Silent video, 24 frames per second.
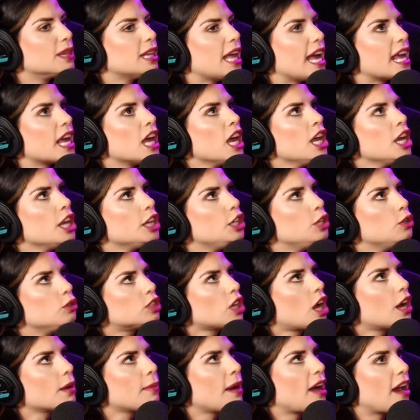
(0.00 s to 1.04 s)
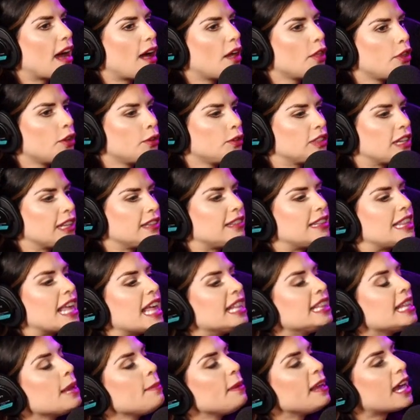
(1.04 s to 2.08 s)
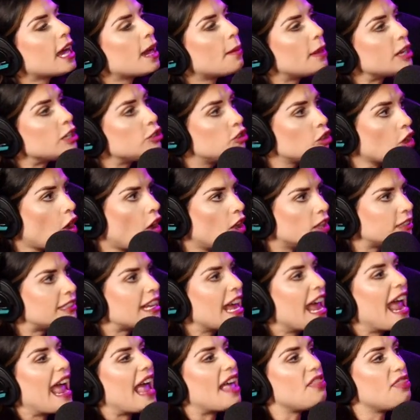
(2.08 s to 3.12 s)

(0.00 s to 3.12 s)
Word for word: But like you talk about how those kids then they become adults,